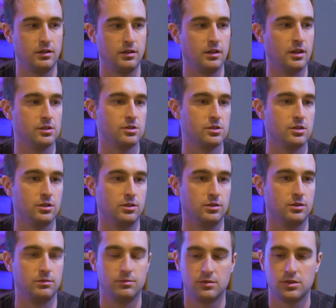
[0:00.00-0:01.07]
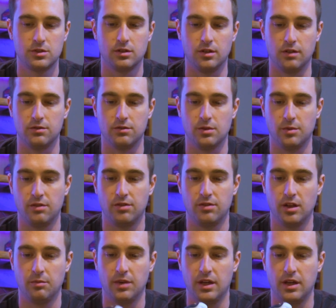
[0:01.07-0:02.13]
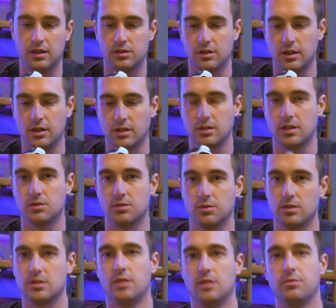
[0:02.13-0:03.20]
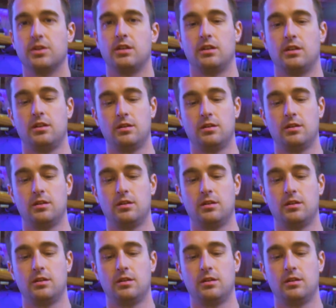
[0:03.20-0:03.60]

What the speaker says: it still lived on my flight bag, so I guess that's worth something.